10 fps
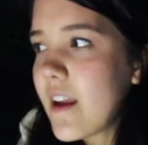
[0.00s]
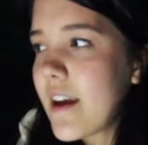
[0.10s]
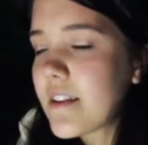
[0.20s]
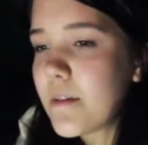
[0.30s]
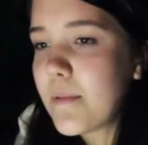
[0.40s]

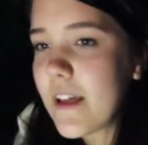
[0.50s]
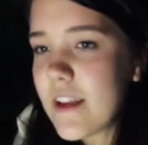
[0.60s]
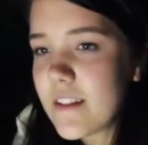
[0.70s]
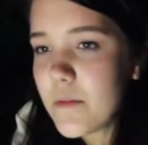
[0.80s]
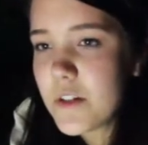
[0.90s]
it's a
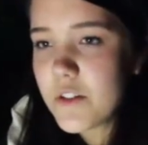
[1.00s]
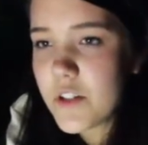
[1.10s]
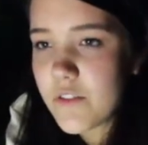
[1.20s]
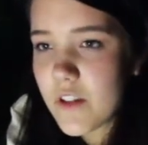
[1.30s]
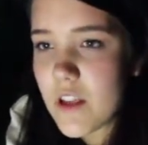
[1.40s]
place in which you
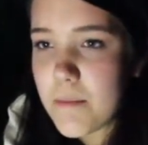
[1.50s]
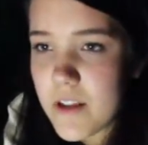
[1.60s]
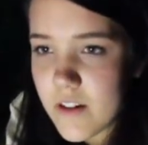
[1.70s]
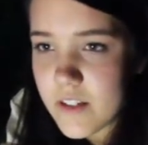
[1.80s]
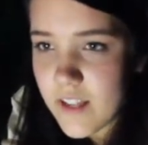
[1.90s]
can really be
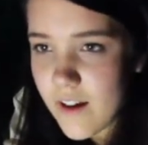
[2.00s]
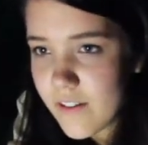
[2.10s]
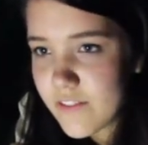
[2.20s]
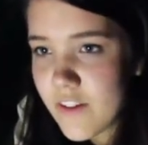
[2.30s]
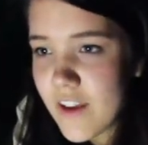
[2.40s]

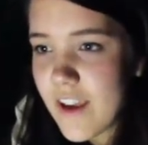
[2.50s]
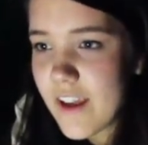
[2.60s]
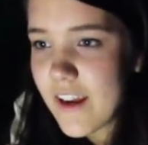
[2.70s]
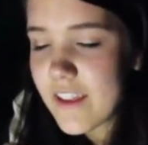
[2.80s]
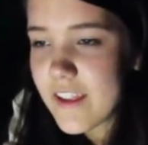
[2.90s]
yourself.
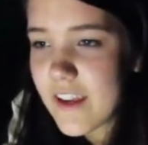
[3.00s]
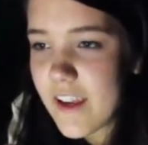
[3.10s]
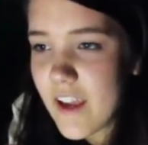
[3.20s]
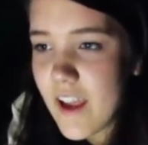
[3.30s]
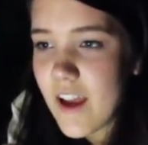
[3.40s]
And I think,